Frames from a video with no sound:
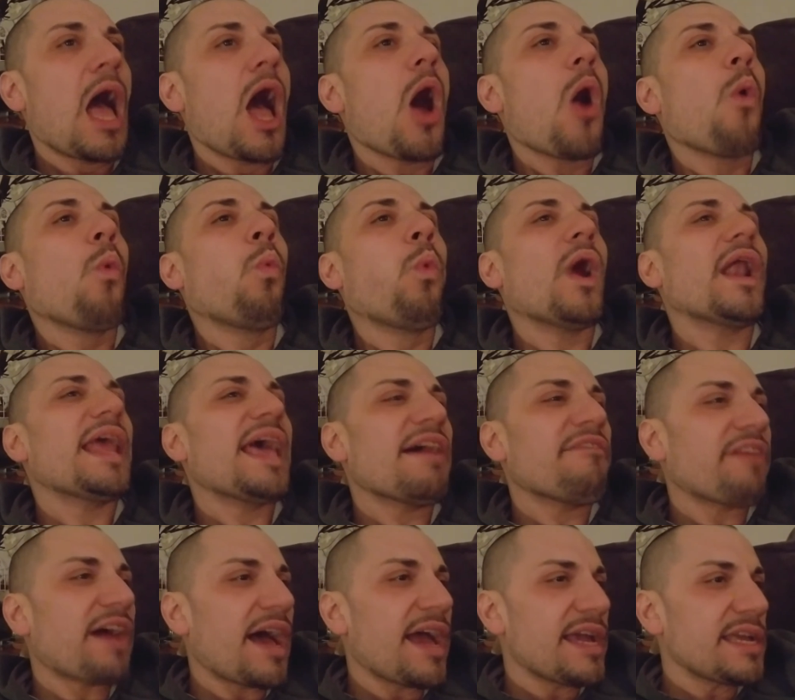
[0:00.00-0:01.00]
what have
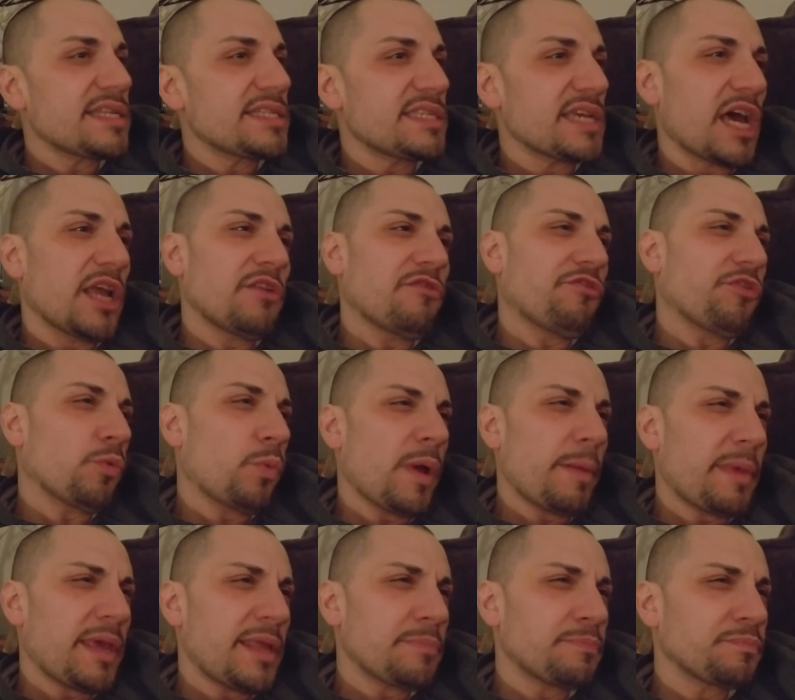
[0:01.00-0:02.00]
I done for
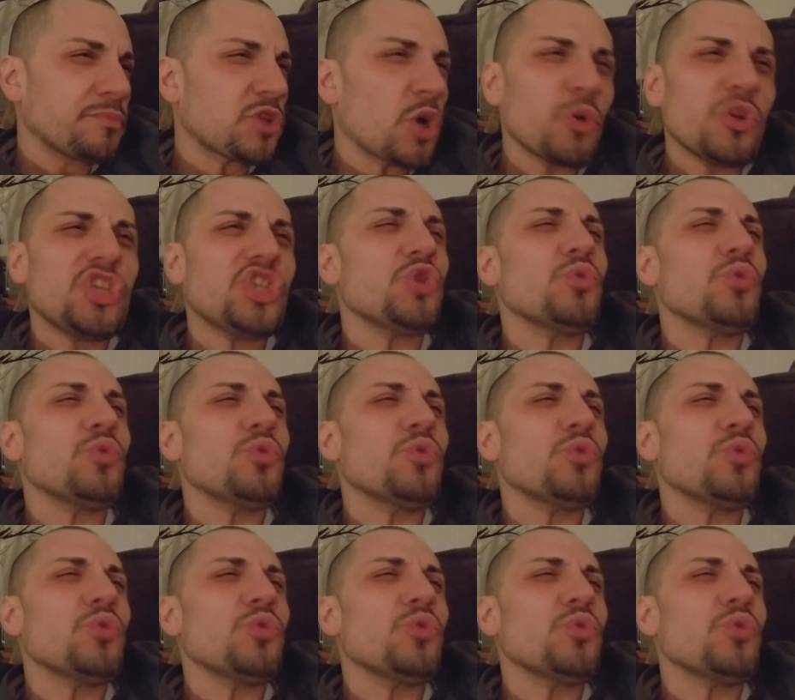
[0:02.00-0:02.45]
women? Don't you